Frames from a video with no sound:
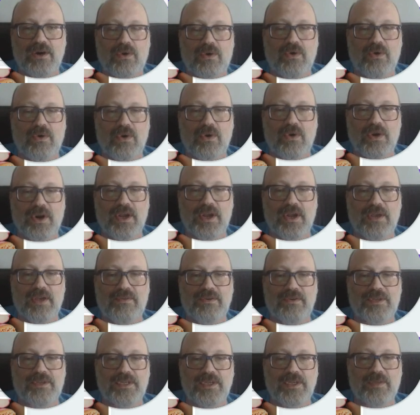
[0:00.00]
or if
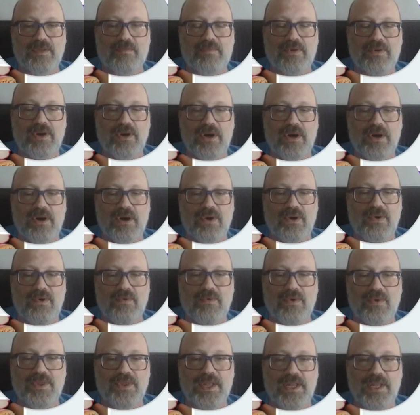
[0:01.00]
you see the Pro
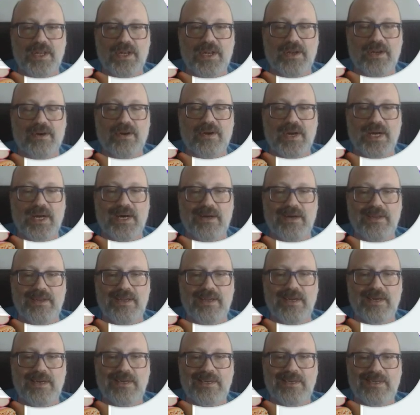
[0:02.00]
with a little crown,
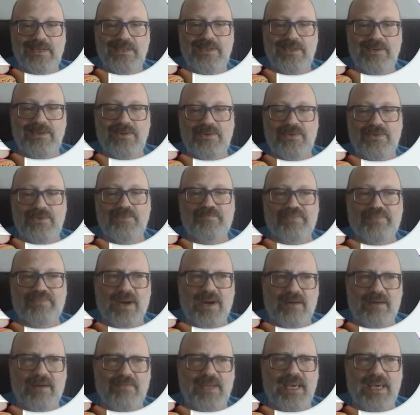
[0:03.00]
you
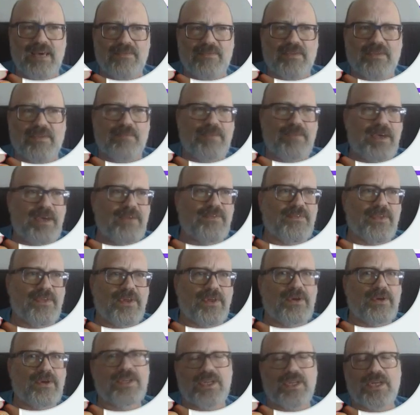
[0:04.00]
probably have to pay for
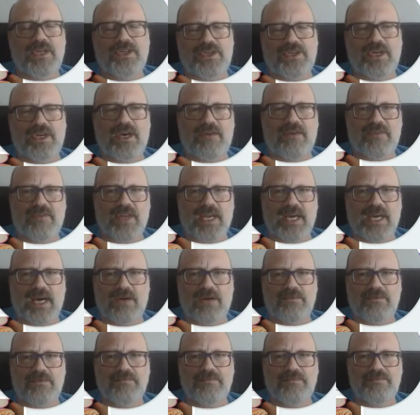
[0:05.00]
those unless you have an
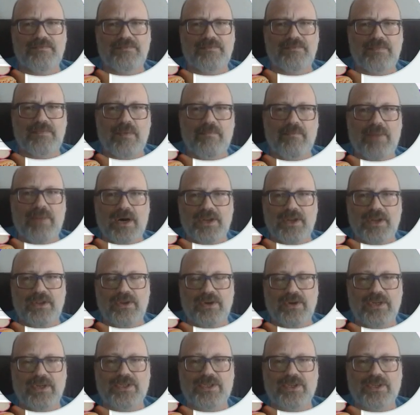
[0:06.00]
account. But you
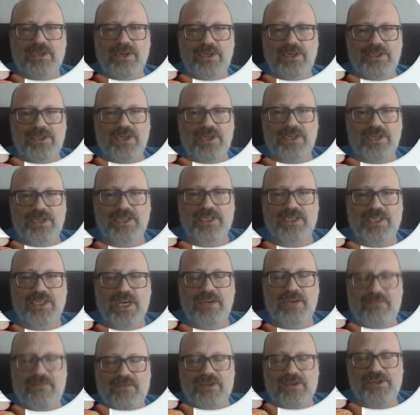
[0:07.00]
can search their
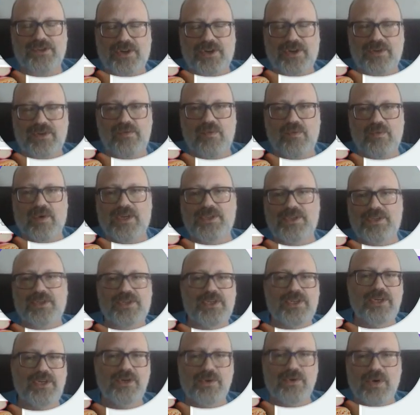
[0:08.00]
site for certain ones
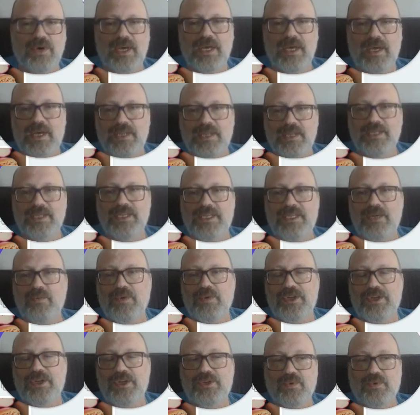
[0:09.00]
too to see which